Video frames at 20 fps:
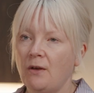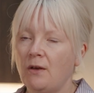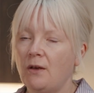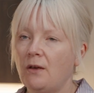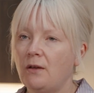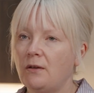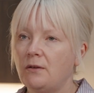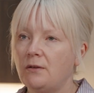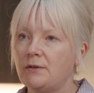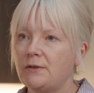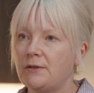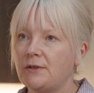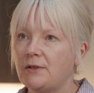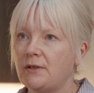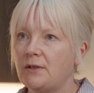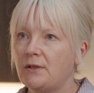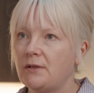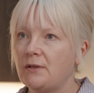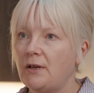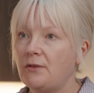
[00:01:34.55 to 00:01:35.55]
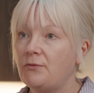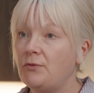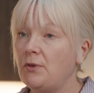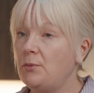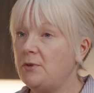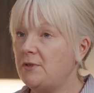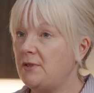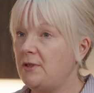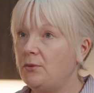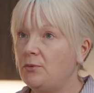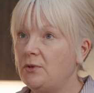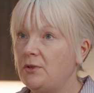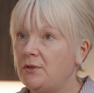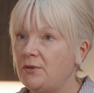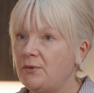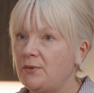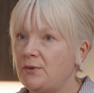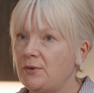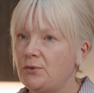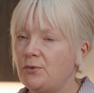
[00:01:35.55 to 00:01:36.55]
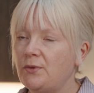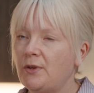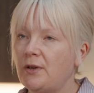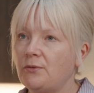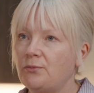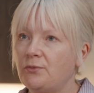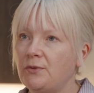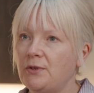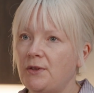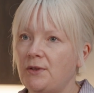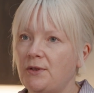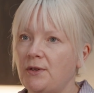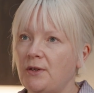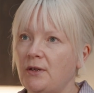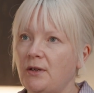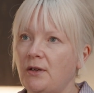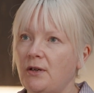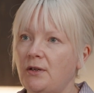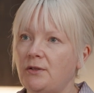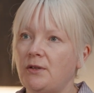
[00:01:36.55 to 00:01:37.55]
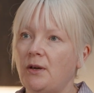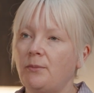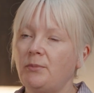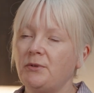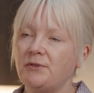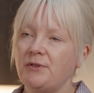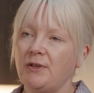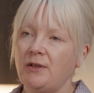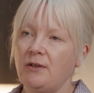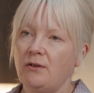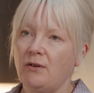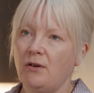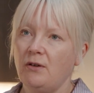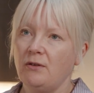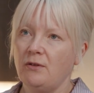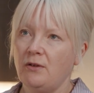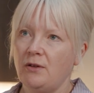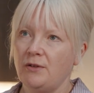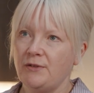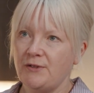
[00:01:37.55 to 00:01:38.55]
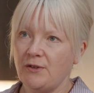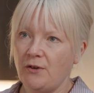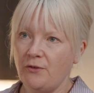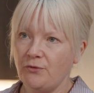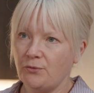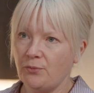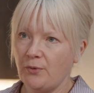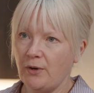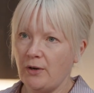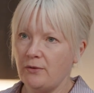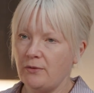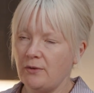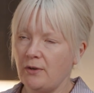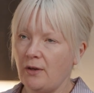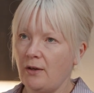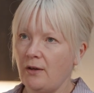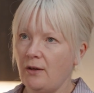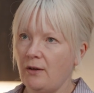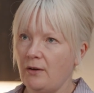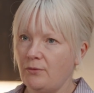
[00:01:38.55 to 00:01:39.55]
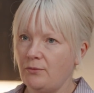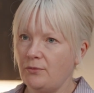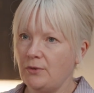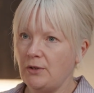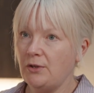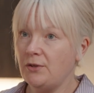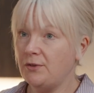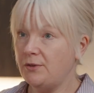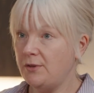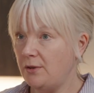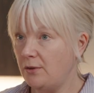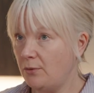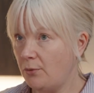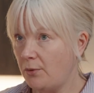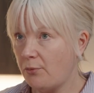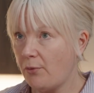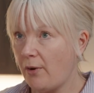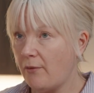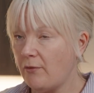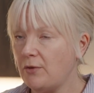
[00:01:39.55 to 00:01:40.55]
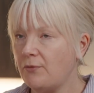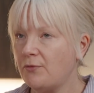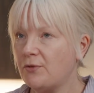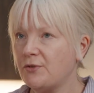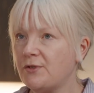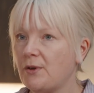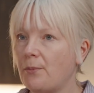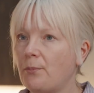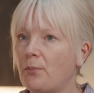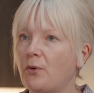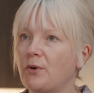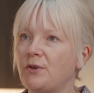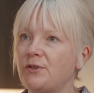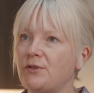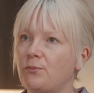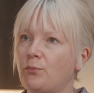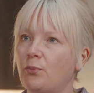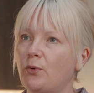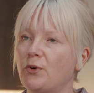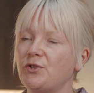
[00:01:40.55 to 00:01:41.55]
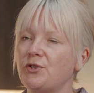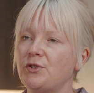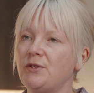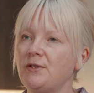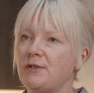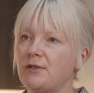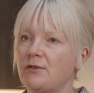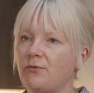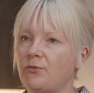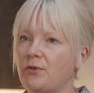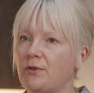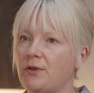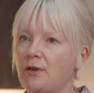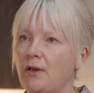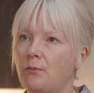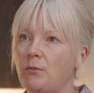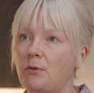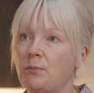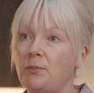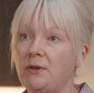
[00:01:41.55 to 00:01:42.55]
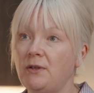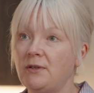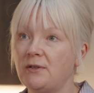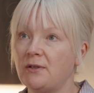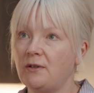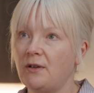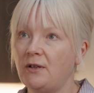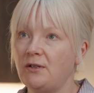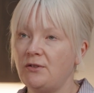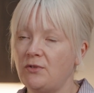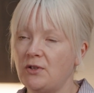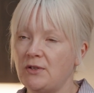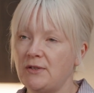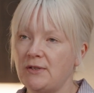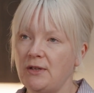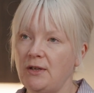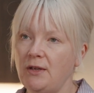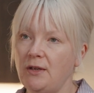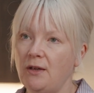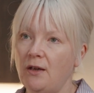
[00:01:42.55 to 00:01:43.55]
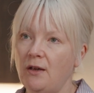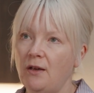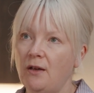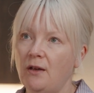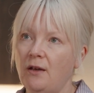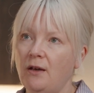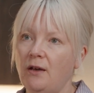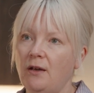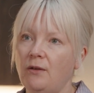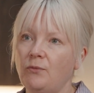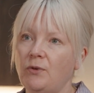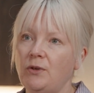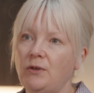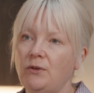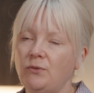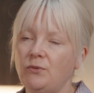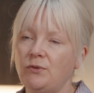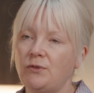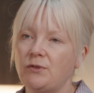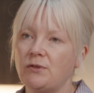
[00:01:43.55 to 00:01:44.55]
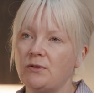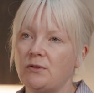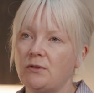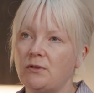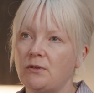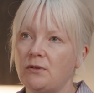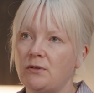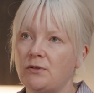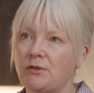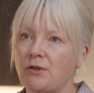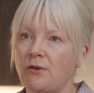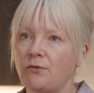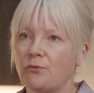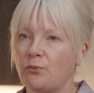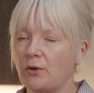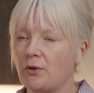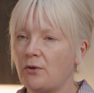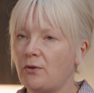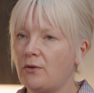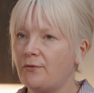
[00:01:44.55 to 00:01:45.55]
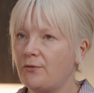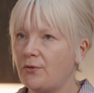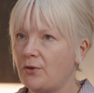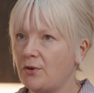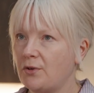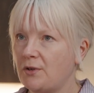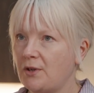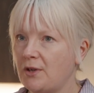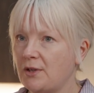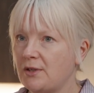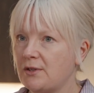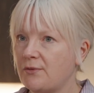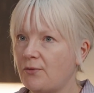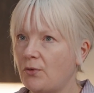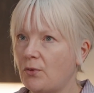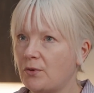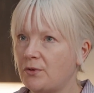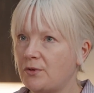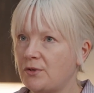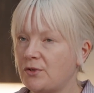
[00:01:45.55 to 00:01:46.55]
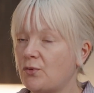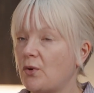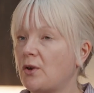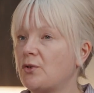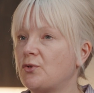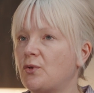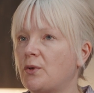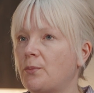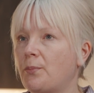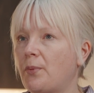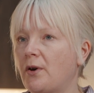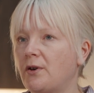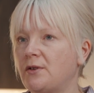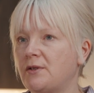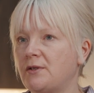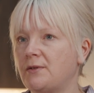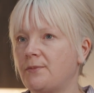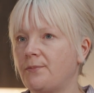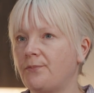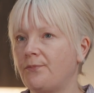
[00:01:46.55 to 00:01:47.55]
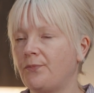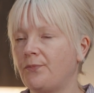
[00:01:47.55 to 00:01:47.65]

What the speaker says: And at VBC we do that with a double take on software. We continue with Revit for some portions for the MEPs and HVAC, and we use software called Vertex for the structural parts.